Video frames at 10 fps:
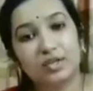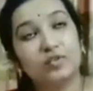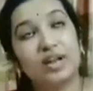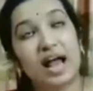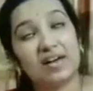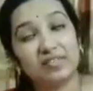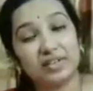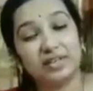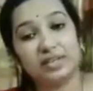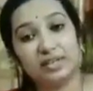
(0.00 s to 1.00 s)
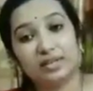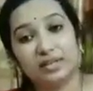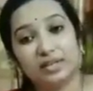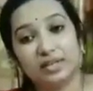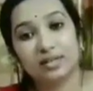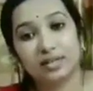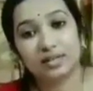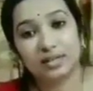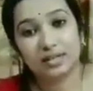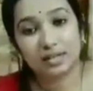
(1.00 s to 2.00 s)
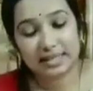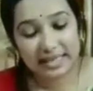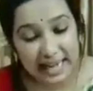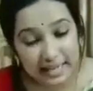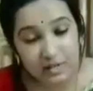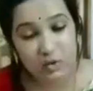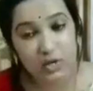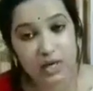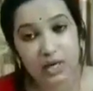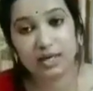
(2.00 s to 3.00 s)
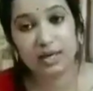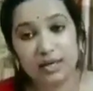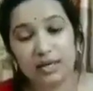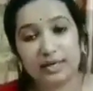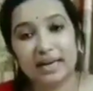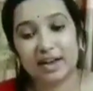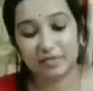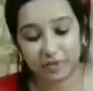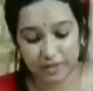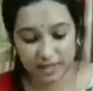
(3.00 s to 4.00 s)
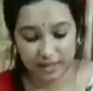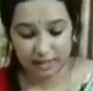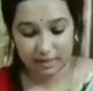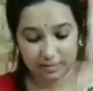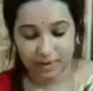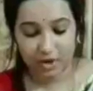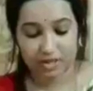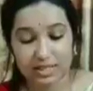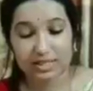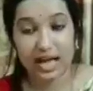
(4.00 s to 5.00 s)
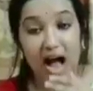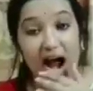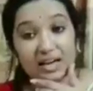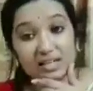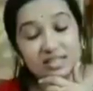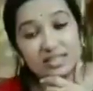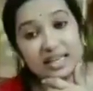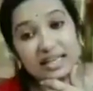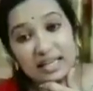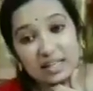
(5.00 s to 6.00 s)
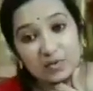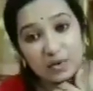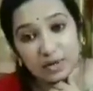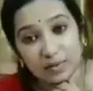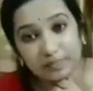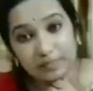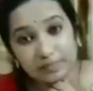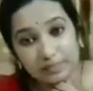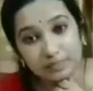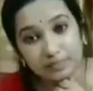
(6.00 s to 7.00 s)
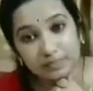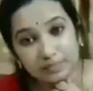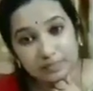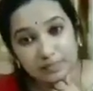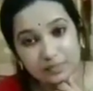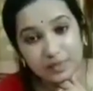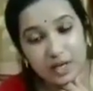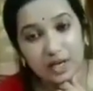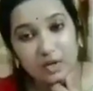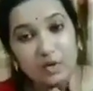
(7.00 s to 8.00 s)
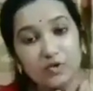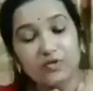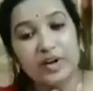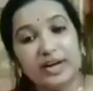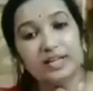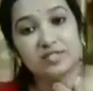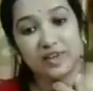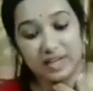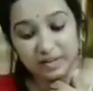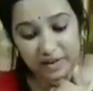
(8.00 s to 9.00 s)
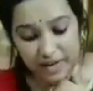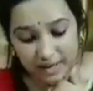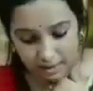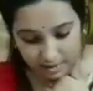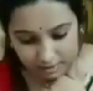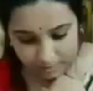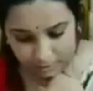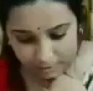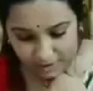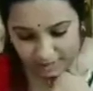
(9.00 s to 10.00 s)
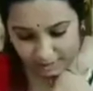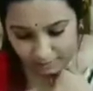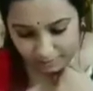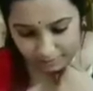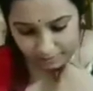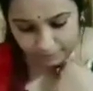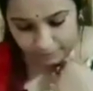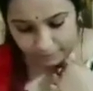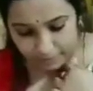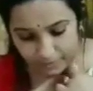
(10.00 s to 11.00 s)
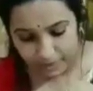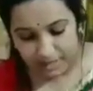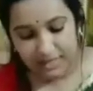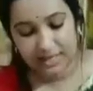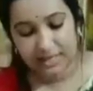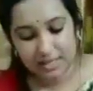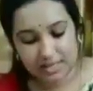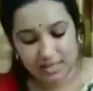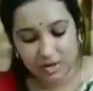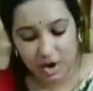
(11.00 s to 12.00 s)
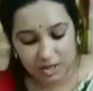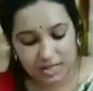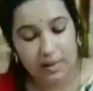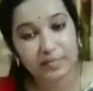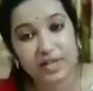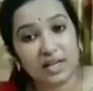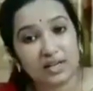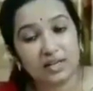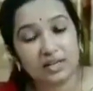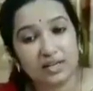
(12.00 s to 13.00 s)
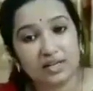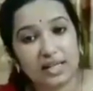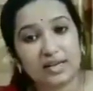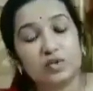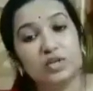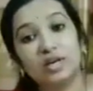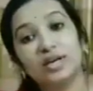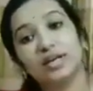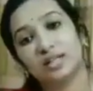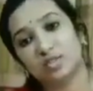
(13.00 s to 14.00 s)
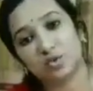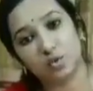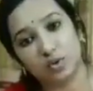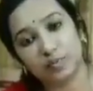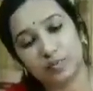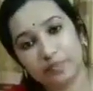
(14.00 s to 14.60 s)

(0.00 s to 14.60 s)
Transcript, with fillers: you will haven't yet to learn everything because it is the hardest thing in the world. A good friend is very rare to find. It is not something that you learn in school.